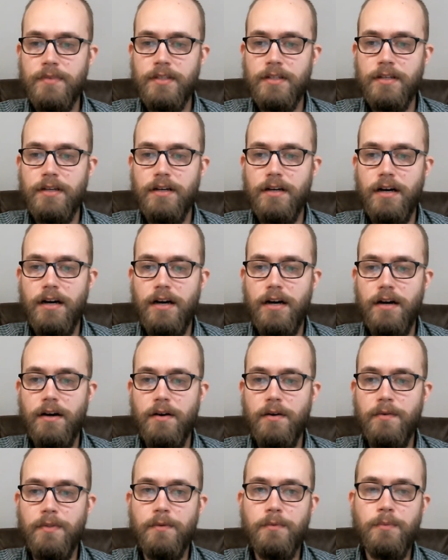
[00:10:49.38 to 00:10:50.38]

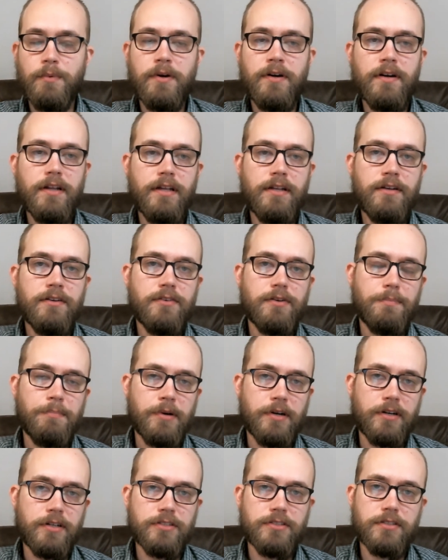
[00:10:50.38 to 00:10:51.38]
The word
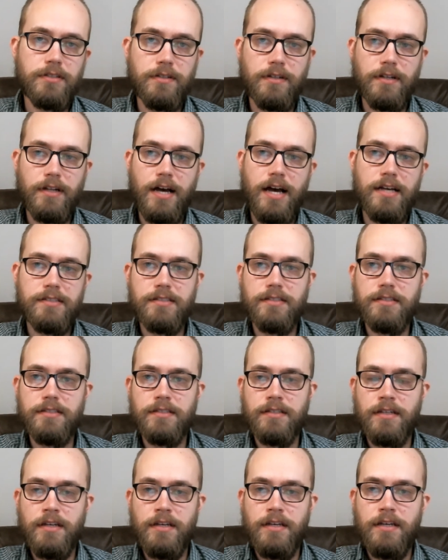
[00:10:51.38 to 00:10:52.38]
interpersonal has this,
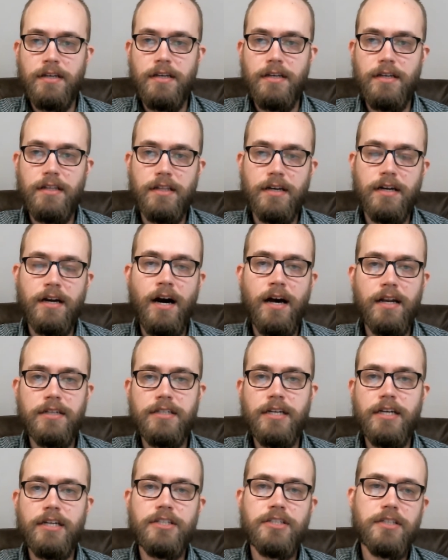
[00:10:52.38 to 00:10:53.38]
the
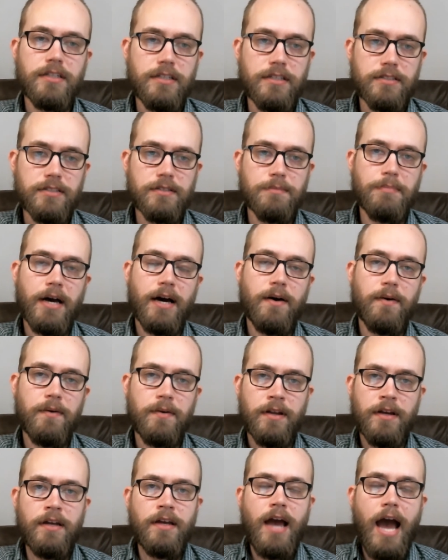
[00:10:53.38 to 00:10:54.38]
connotation is
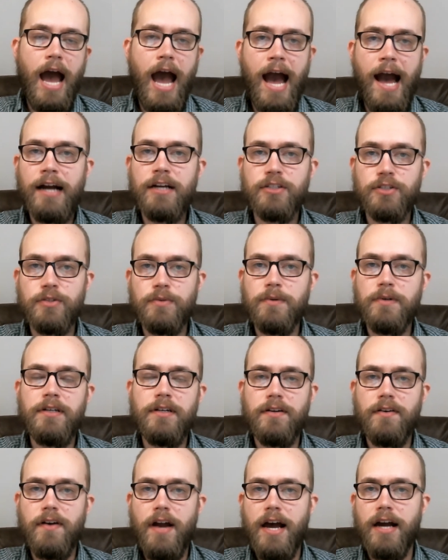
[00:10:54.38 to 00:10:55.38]
about actual
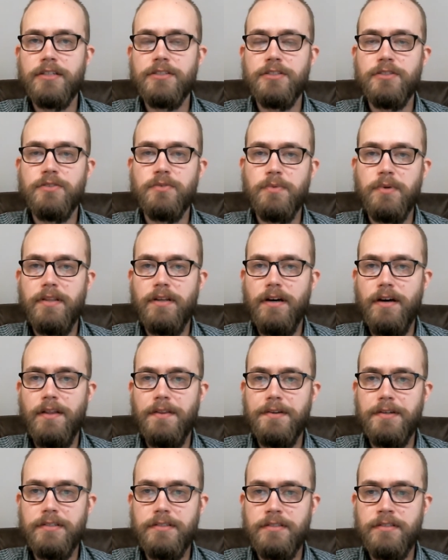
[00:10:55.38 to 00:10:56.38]
interactions with
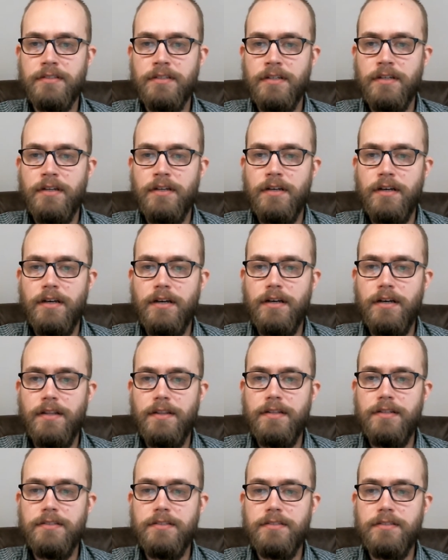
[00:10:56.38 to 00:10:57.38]
others,
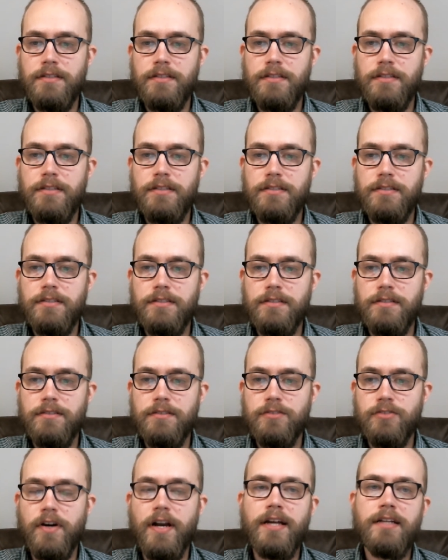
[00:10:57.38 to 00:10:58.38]
these
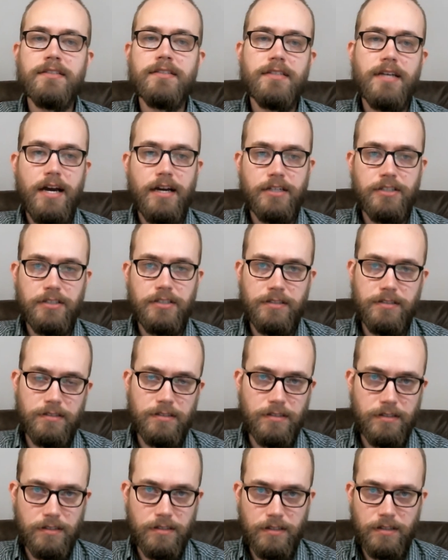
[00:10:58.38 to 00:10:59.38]

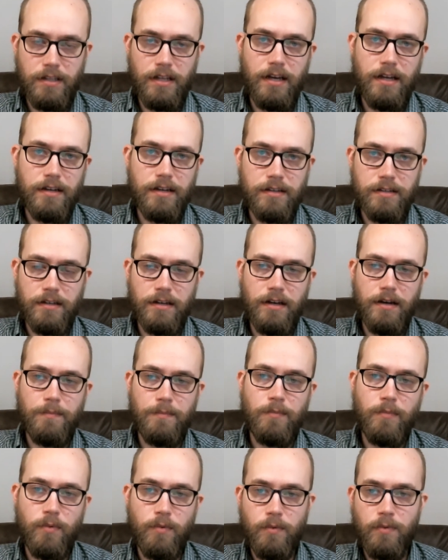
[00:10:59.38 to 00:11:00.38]
transactions that
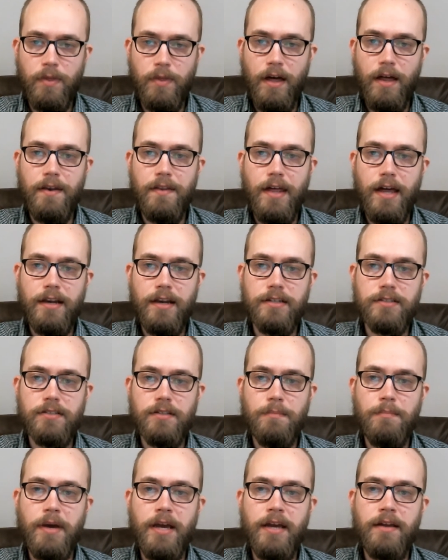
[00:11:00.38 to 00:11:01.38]
is
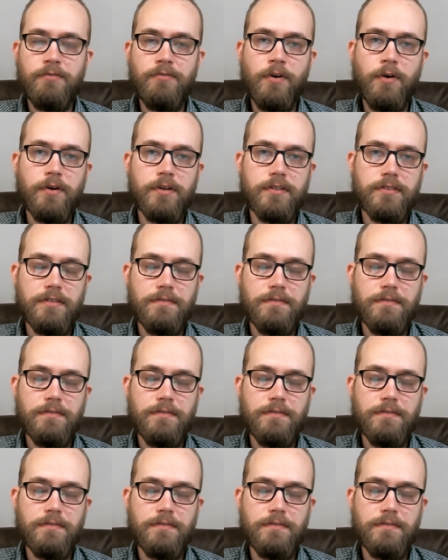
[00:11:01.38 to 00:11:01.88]
the main focus of